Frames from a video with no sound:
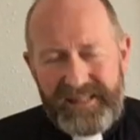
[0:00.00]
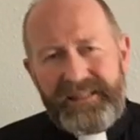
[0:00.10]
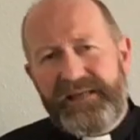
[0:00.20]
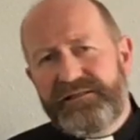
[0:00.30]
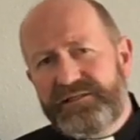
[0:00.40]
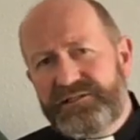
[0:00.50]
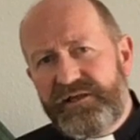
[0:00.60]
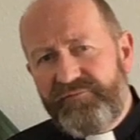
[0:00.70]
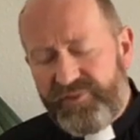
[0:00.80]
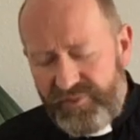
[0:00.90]
Let us
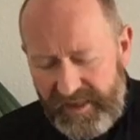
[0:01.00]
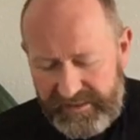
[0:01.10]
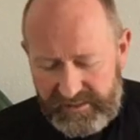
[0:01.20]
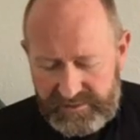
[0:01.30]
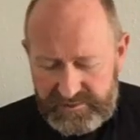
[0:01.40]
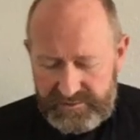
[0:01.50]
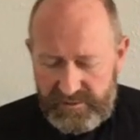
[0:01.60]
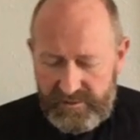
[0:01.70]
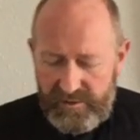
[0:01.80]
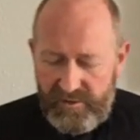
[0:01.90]
give thanks
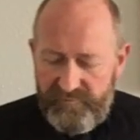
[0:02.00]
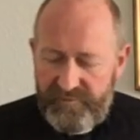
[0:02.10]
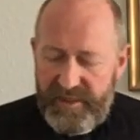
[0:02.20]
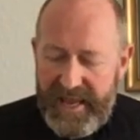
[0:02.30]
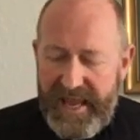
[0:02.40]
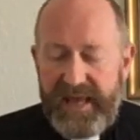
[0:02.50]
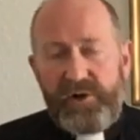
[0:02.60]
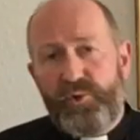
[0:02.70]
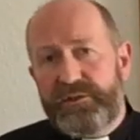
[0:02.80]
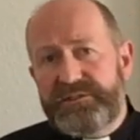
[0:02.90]
for the
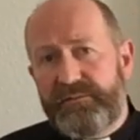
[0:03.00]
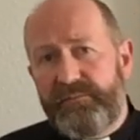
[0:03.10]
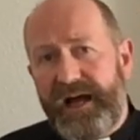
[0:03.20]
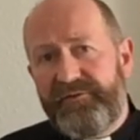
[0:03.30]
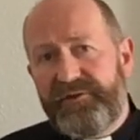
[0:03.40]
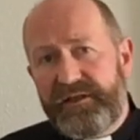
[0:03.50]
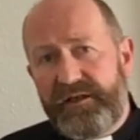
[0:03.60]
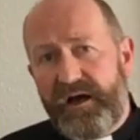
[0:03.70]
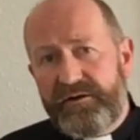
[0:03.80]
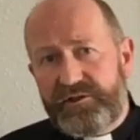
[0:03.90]
heroism and the
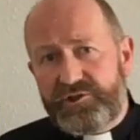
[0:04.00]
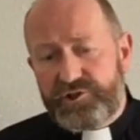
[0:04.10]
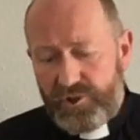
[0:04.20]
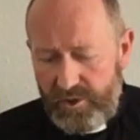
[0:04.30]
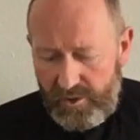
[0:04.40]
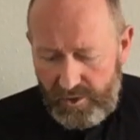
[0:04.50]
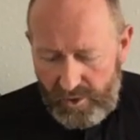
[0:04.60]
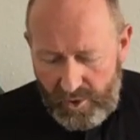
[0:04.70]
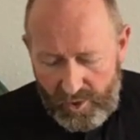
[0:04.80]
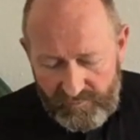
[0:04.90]
courage
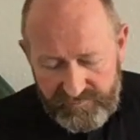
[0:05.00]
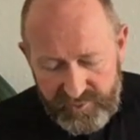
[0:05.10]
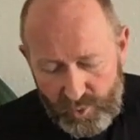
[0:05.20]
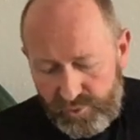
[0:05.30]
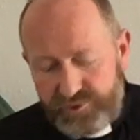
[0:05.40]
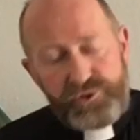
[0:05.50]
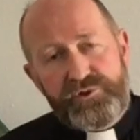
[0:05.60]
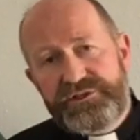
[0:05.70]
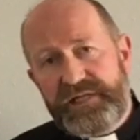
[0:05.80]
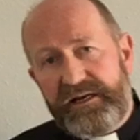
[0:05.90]
of those who
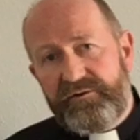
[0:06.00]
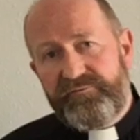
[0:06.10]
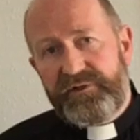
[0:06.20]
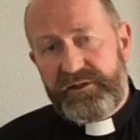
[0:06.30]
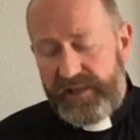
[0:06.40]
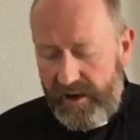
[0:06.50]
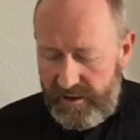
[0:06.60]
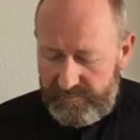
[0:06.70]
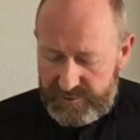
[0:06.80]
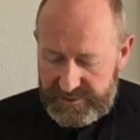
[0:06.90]
served in the
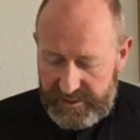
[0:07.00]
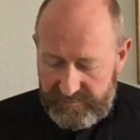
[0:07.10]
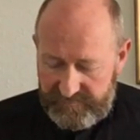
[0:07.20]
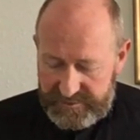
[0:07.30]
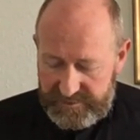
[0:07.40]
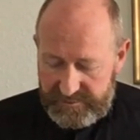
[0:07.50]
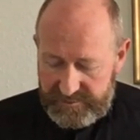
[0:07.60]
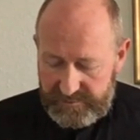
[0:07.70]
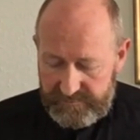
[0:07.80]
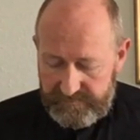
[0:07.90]
armed services,